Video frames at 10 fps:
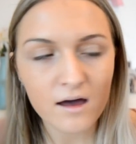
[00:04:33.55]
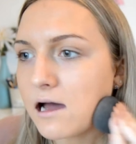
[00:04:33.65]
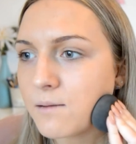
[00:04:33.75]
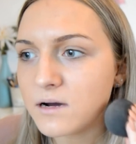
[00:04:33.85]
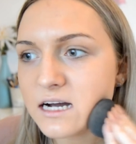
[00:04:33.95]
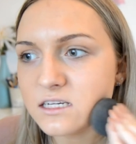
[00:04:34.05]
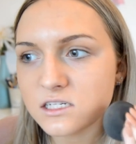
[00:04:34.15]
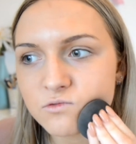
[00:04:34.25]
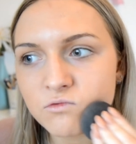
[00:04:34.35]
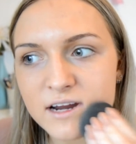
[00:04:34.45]
but I
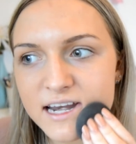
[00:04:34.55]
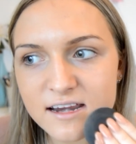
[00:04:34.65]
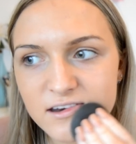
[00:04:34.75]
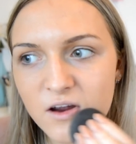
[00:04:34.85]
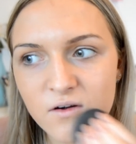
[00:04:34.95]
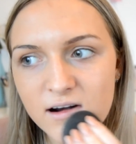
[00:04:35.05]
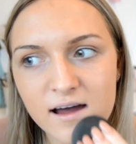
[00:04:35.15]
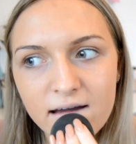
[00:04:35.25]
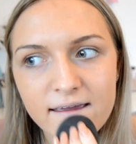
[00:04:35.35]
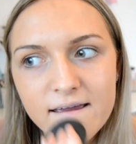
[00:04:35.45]
just really don't
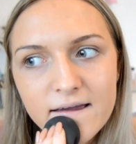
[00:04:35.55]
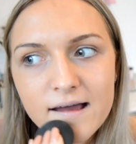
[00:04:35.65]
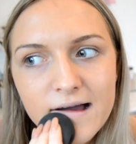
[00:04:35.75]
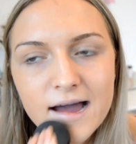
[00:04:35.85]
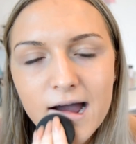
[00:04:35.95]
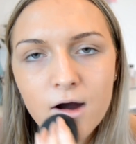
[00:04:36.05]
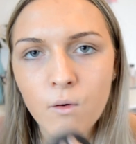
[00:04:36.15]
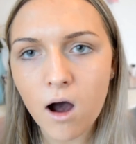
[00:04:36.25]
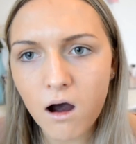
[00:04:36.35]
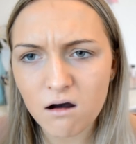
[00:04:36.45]
like how
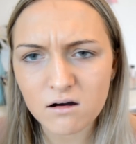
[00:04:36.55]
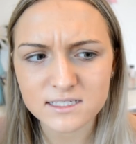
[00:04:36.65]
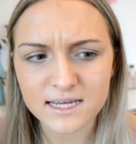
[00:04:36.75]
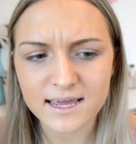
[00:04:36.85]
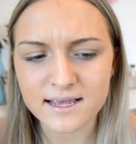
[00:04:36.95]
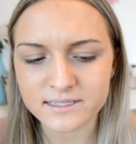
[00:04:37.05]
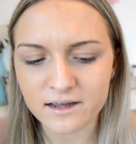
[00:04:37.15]
hard it is.